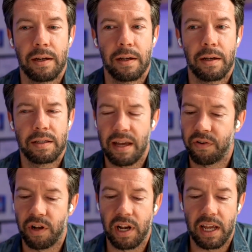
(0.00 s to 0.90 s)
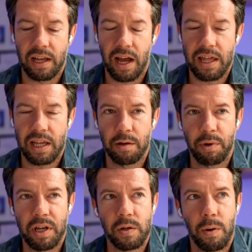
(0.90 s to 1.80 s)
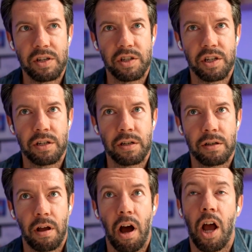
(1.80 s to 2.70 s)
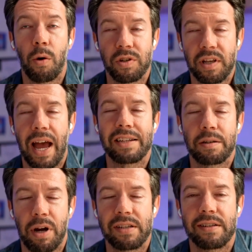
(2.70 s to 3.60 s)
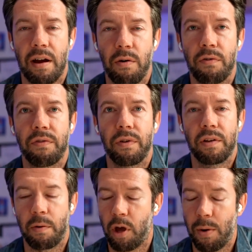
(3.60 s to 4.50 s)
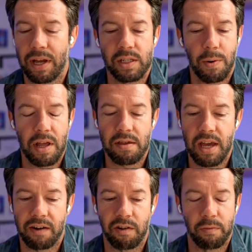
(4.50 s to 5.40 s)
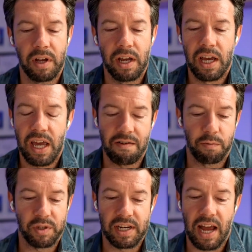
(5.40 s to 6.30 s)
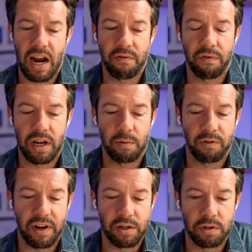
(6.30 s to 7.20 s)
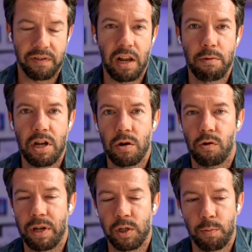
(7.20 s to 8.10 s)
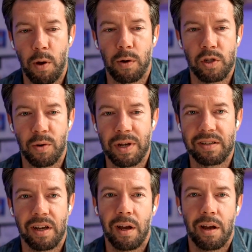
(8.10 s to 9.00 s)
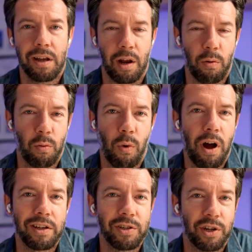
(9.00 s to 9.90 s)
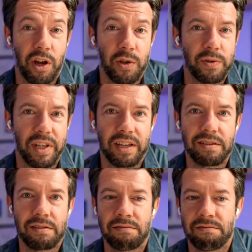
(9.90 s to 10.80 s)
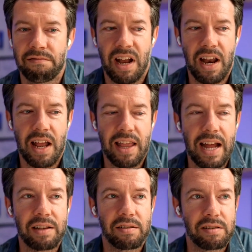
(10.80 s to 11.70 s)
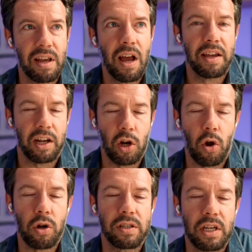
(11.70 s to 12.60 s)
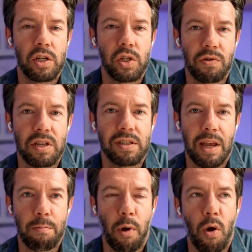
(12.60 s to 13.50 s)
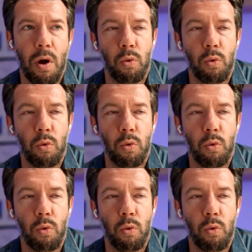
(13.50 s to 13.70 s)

Definitely. I think the biggest question I always ask myself if I'm going into anything, if I'm sitting down in front of any professional development or being spoken to, is, why should I use this? And that's, I think a lot of teachers are in the same boat.